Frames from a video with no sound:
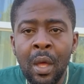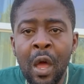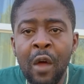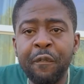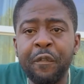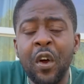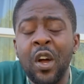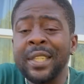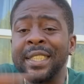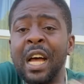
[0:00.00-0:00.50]

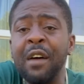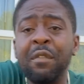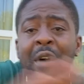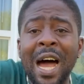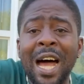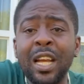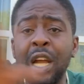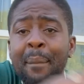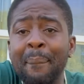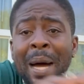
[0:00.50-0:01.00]
First of
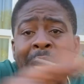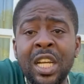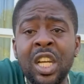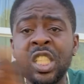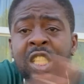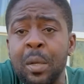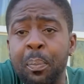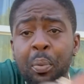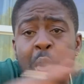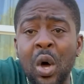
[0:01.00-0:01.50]
all, no man no
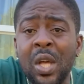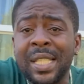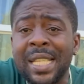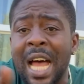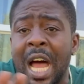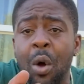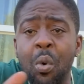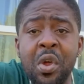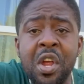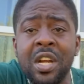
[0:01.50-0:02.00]
supposed
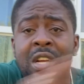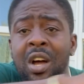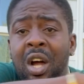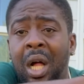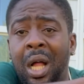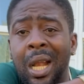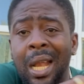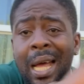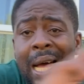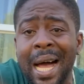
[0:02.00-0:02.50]
to wear no
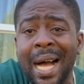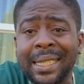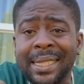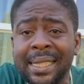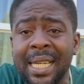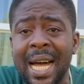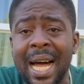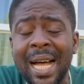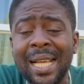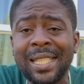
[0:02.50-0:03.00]
Clarks
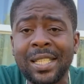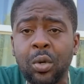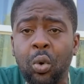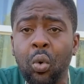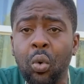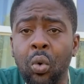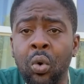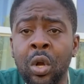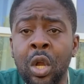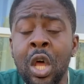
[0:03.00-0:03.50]
go
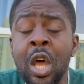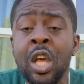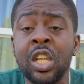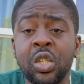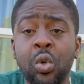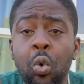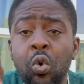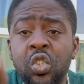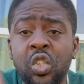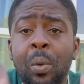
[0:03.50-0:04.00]
school.
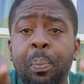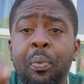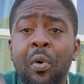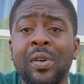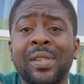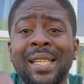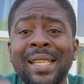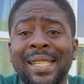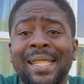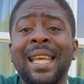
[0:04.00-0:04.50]
School supposed
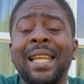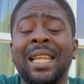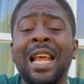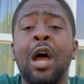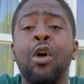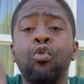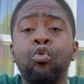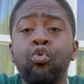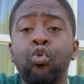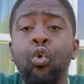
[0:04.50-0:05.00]
to set a
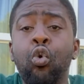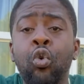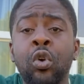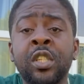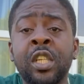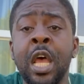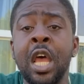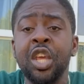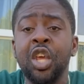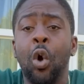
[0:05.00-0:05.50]
rules.
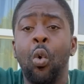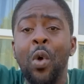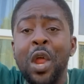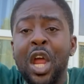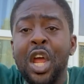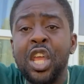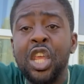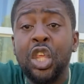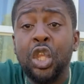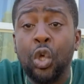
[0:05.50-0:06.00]
You wear
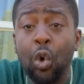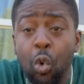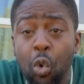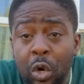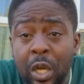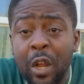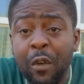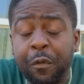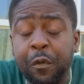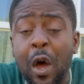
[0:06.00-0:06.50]

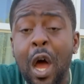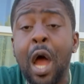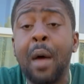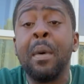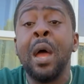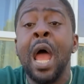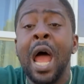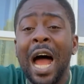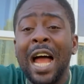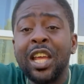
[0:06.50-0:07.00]
uniform
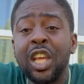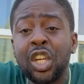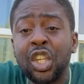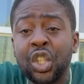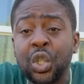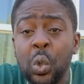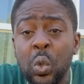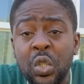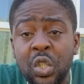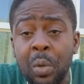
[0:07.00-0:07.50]
and your
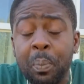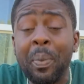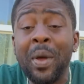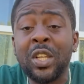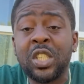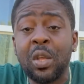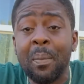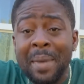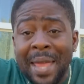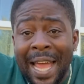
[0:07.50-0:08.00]
shoes supposed
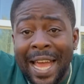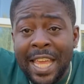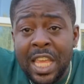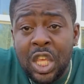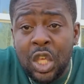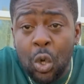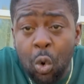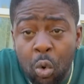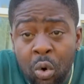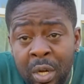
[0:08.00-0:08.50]
to be a
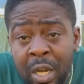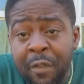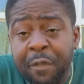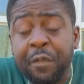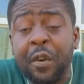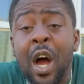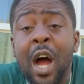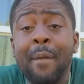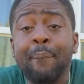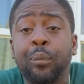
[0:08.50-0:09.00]

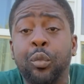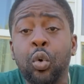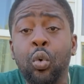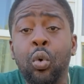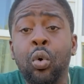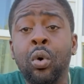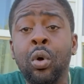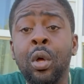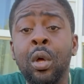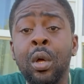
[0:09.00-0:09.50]
uniform
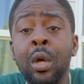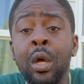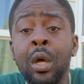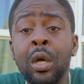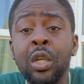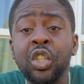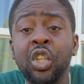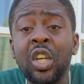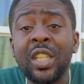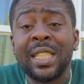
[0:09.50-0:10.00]
too.
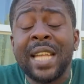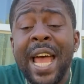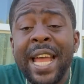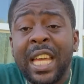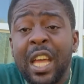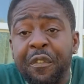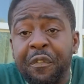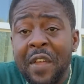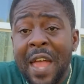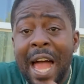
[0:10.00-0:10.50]
Just like
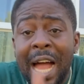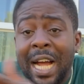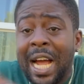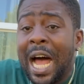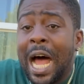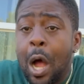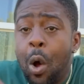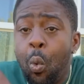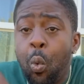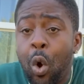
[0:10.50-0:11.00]
if you are
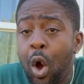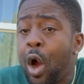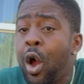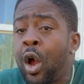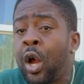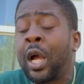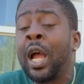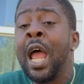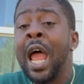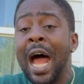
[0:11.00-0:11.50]
to
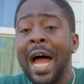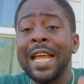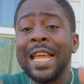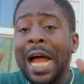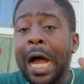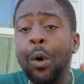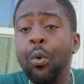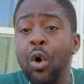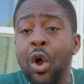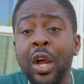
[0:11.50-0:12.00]
work and
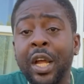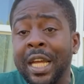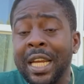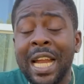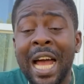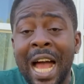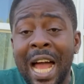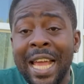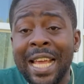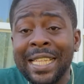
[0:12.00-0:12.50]
you working in
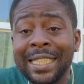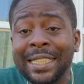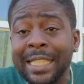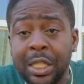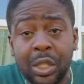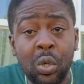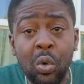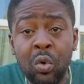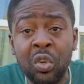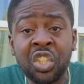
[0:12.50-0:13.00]
an
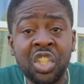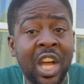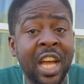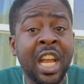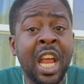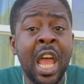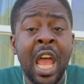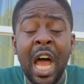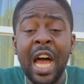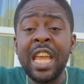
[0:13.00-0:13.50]
institution
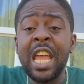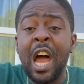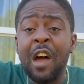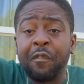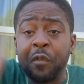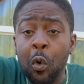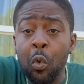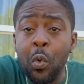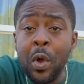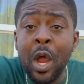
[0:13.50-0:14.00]
and you have to
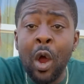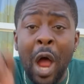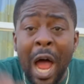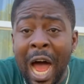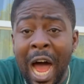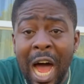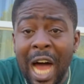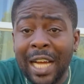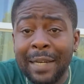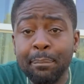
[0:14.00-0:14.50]
wear
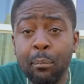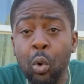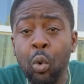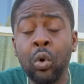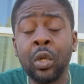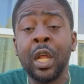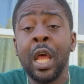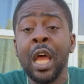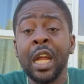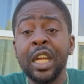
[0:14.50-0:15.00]
hard
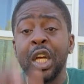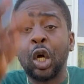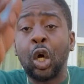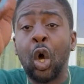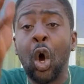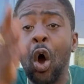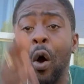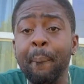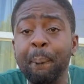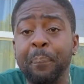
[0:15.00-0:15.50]
boot, the
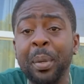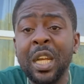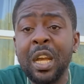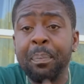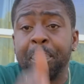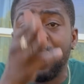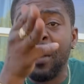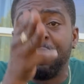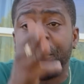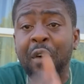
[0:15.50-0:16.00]
company
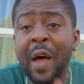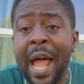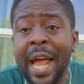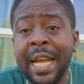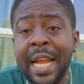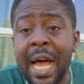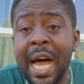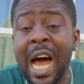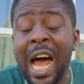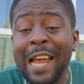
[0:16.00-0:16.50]
provide the
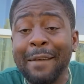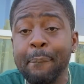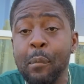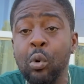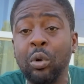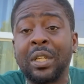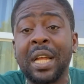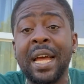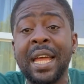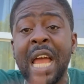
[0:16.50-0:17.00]
hard
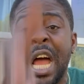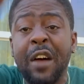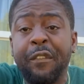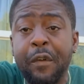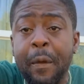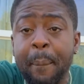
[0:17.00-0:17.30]
boot and you have to